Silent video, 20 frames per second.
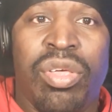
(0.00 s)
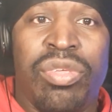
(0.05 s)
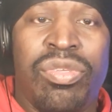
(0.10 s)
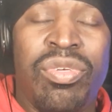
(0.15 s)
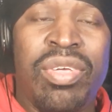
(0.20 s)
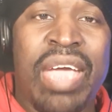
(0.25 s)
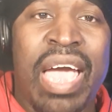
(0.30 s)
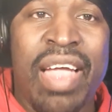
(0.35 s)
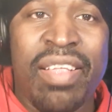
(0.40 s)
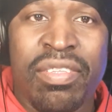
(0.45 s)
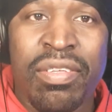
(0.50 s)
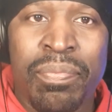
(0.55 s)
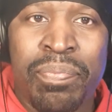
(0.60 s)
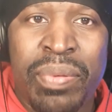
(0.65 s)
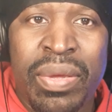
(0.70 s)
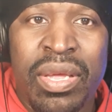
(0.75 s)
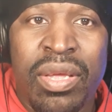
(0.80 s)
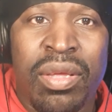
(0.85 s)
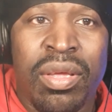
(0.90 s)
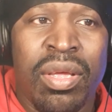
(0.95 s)
You got to
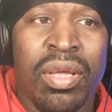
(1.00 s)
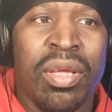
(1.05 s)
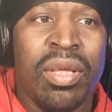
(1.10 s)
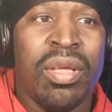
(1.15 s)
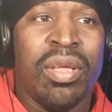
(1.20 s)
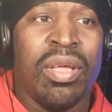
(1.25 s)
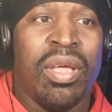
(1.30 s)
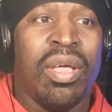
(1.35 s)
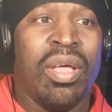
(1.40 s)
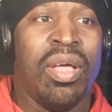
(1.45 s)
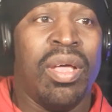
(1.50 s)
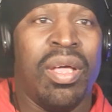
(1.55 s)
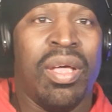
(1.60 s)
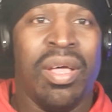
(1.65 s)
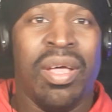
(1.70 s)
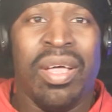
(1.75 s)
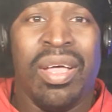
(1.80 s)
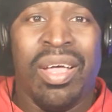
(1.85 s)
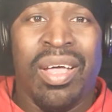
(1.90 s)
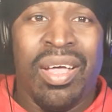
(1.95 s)
be
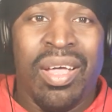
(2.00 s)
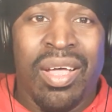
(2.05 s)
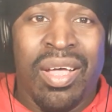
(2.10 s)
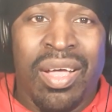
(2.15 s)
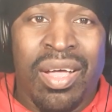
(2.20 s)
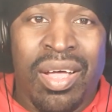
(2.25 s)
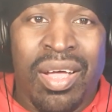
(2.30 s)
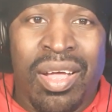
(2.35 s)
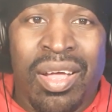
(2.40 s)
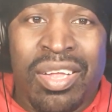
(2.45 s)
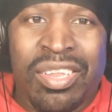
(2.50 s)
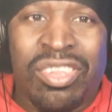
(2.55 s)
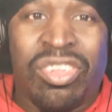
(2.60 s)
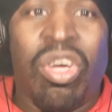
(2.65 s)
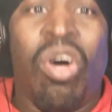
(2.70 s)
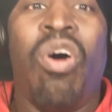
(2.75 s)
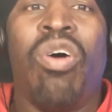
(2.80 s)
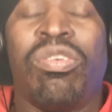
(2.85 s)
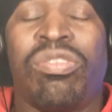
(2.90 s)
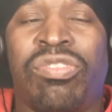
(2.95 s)

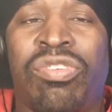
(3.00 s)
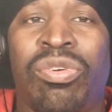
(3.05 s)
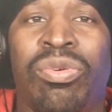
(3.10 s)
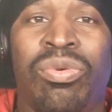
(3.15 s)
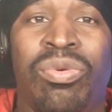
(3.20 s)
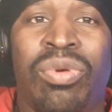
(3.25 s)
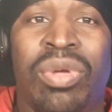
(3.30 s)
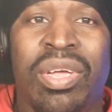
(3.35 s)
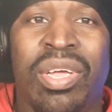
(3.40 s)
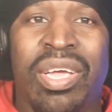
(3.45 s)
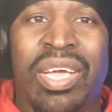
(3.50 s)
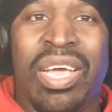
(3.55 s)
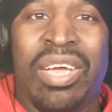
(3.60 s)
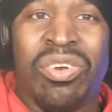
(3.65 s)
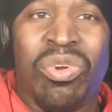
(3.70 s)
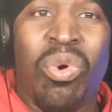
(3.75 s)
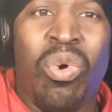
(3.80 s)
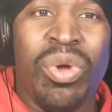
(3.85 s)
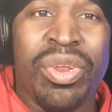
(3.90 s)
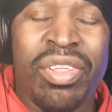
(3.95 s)
talked to
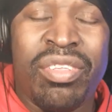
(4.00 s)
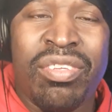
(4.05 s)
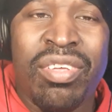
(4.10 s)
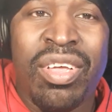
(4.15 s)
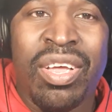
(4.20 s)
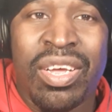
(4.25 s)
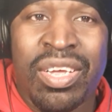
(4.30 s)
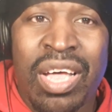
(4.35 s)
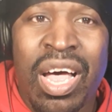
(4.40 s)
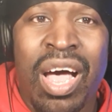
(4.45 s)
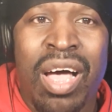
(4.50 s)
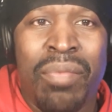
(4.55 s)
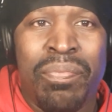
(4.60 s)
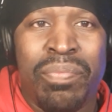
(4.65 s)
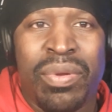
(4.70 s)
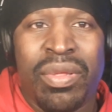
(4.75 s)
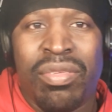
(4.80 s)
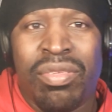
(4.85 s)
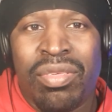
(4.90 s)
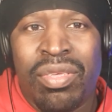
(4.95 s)
in order to
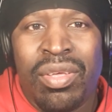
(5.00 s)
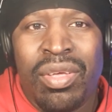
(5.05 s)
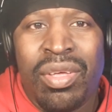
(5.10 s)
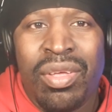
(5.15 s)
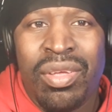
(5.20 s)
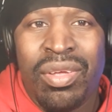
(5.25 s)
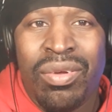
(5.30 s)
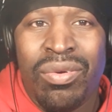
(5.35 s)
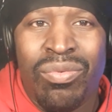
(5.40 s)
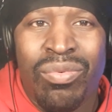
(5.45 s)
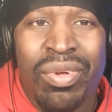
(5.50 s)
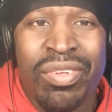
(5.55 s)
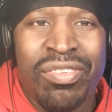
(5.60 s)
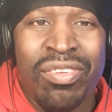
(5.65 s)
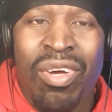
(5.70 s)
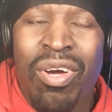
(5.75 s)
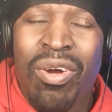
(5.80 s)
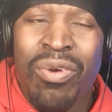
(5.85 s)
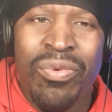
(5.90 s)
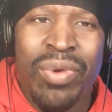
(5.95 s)
accomplish what's
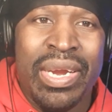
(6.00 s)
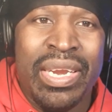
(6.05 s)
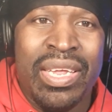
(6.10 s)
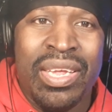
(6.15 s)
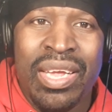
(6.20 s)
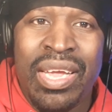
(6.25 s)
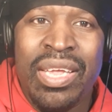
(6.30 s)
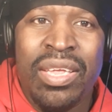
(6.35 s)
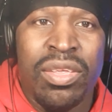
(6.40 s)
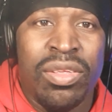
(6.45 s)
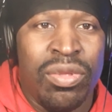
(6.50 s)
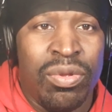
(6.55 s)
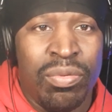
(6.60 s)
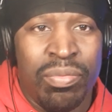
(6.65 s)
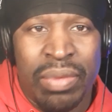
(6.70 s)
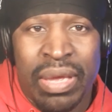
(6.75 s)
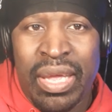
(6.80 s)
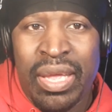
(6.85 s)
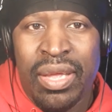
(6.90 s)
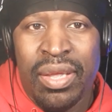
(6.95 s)
already in you,
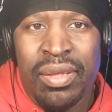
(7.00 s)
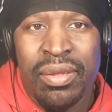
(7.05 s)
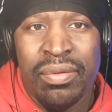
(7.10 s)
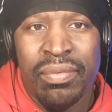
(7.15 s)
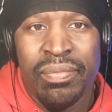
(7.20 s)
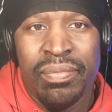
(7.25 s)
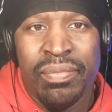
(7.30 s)
man.